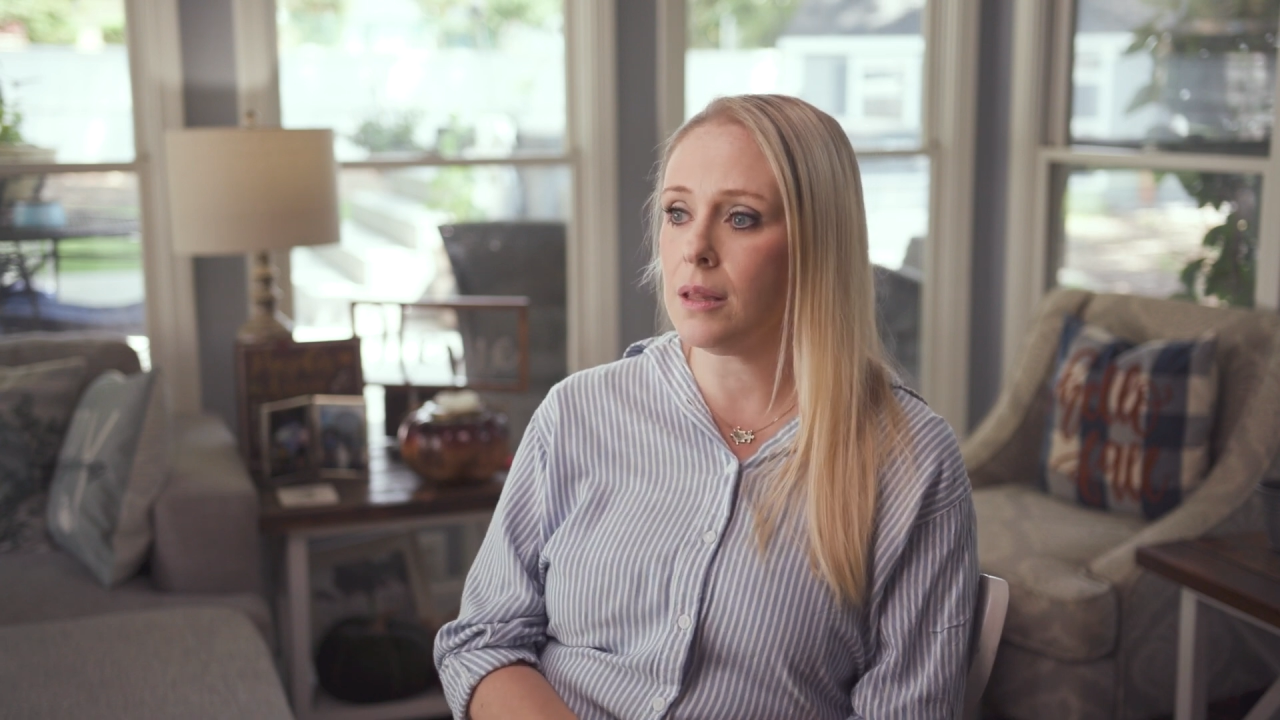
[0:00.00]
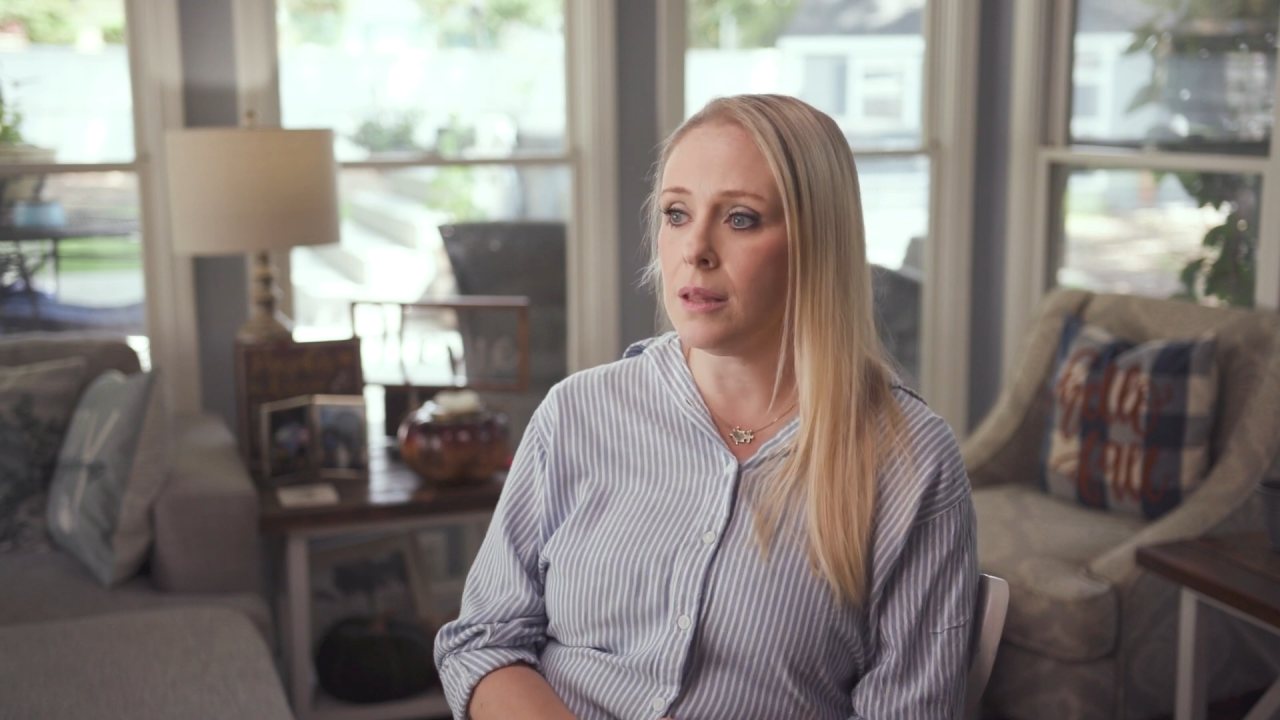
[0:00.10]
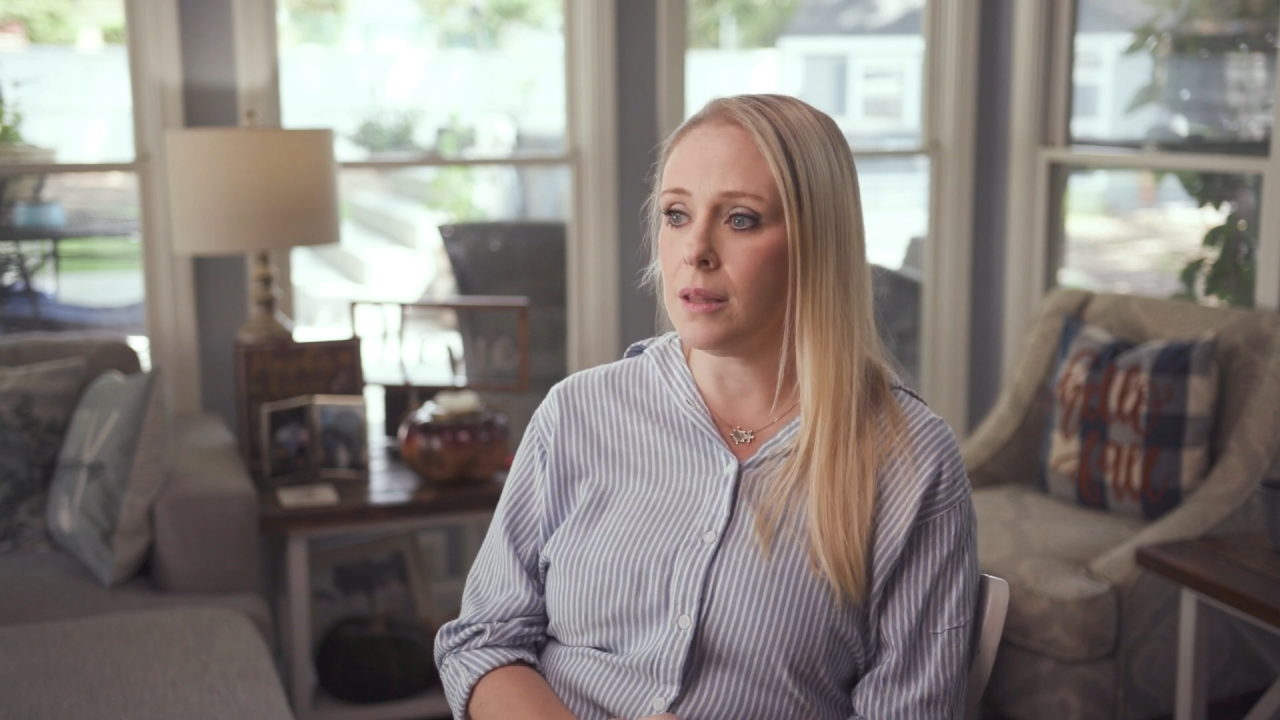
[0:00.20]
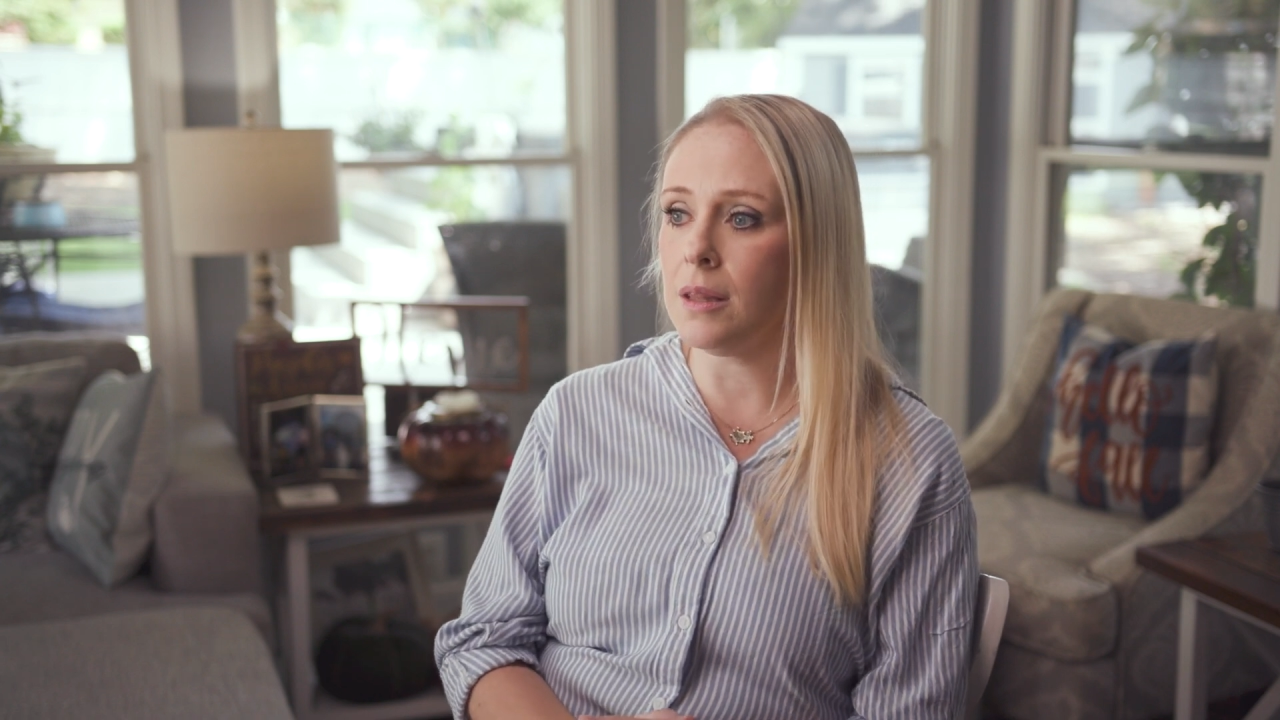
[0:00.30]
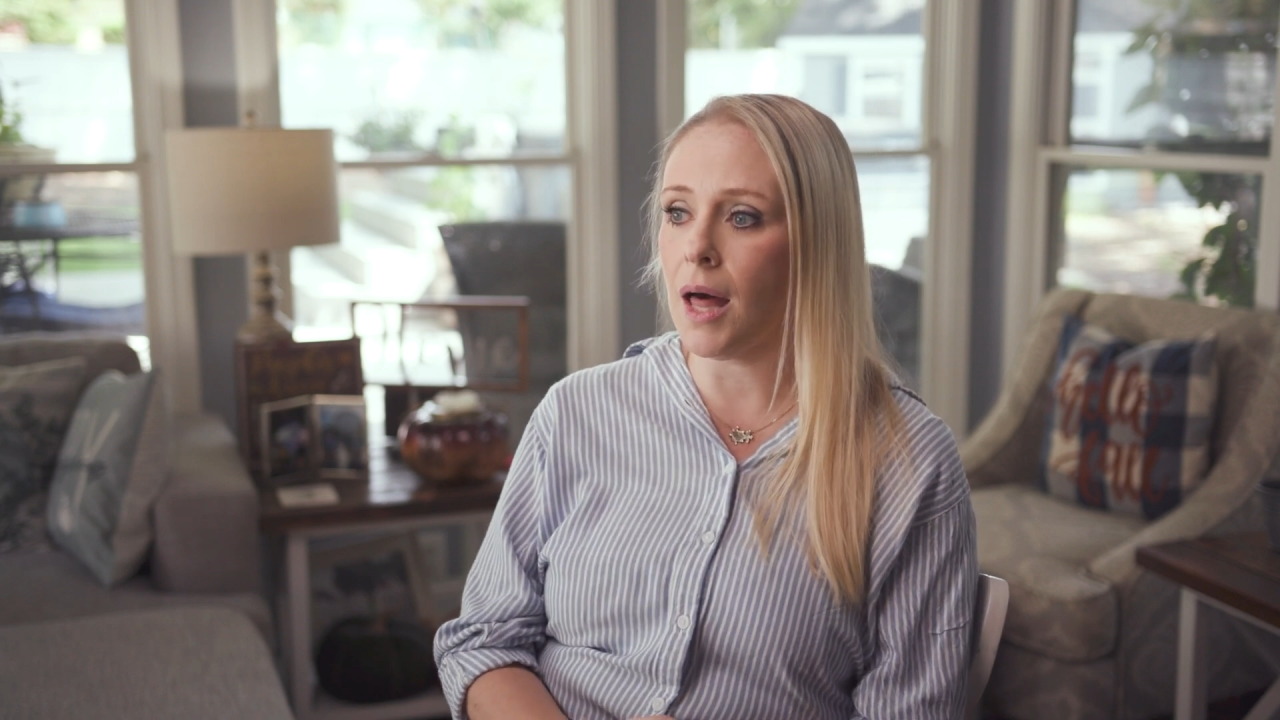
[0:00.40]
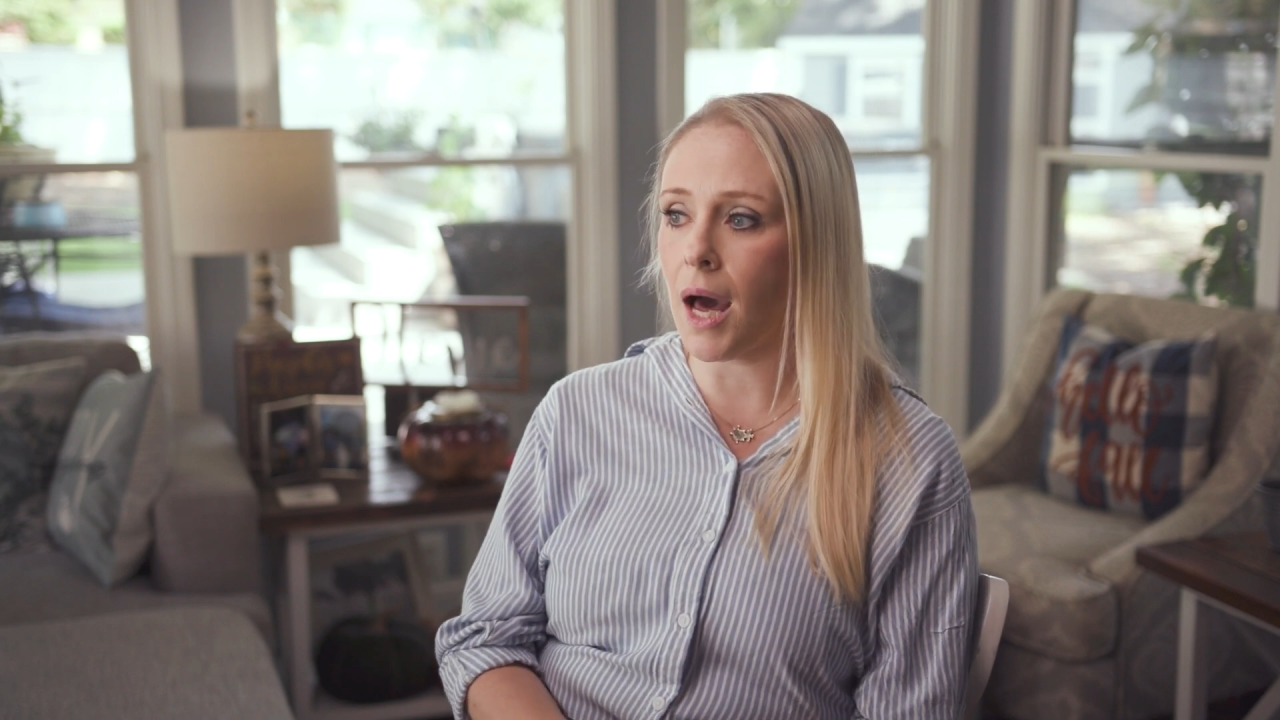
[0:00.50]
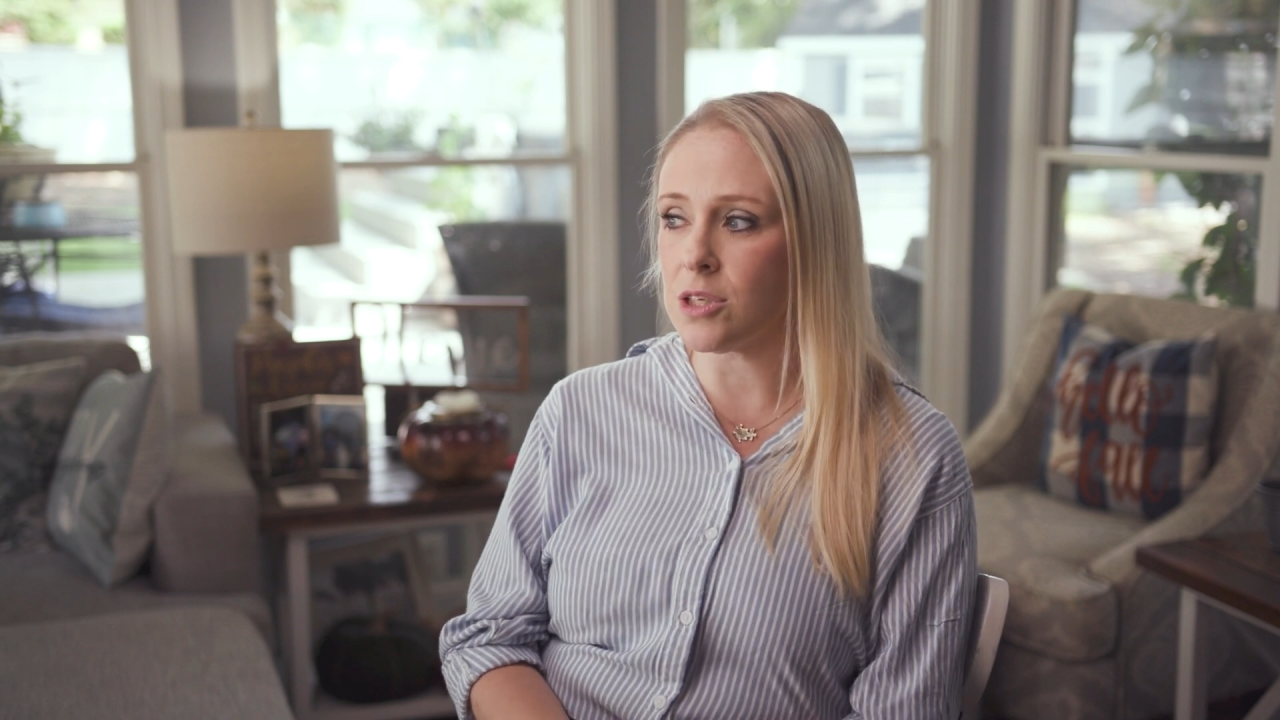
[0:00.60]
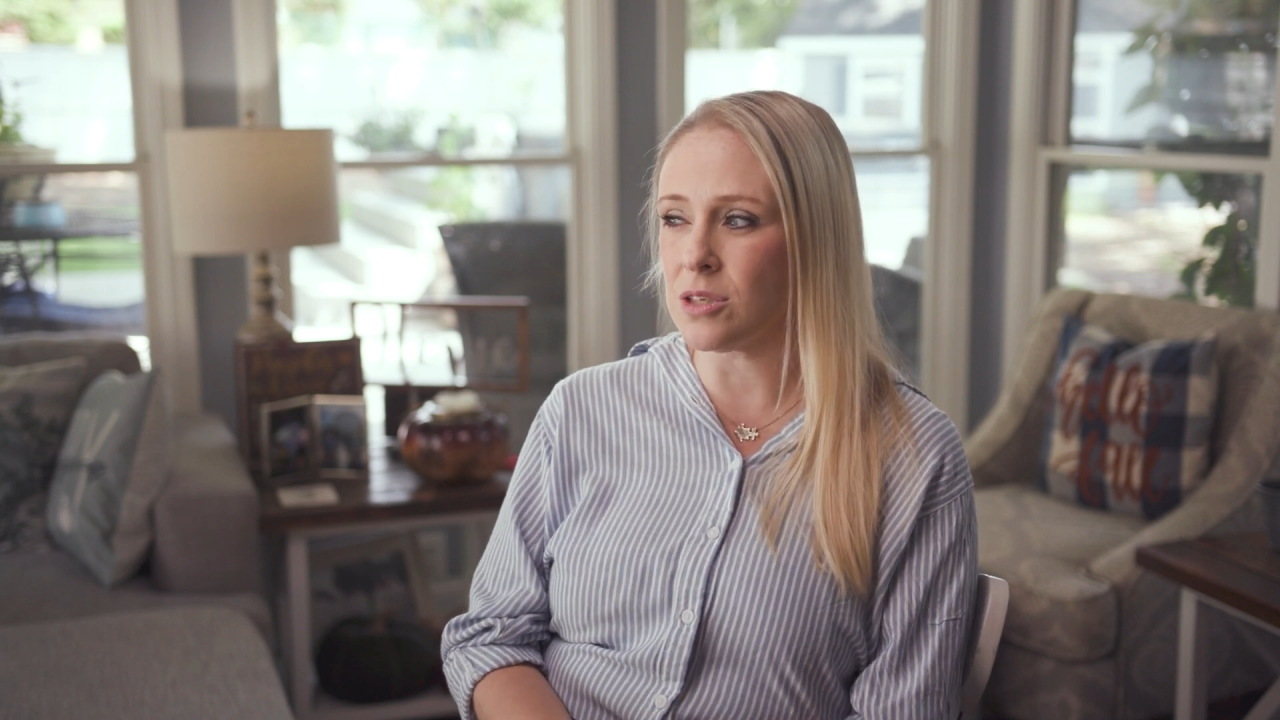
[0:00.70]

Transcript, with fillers: and that